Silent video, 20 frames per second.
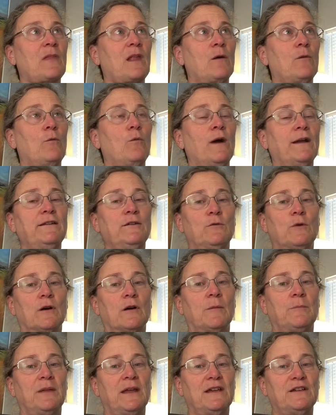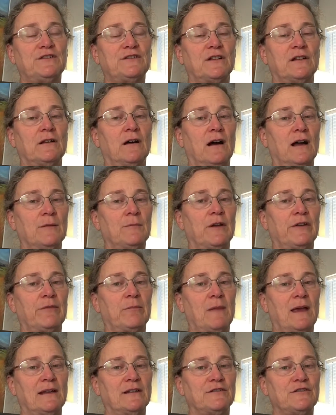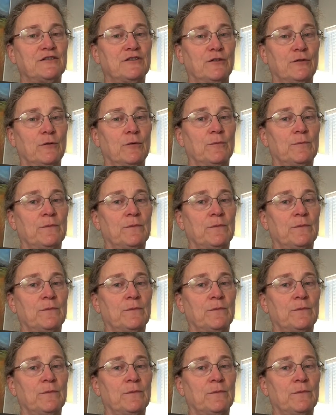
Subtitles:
When you are a patient, I must manage you.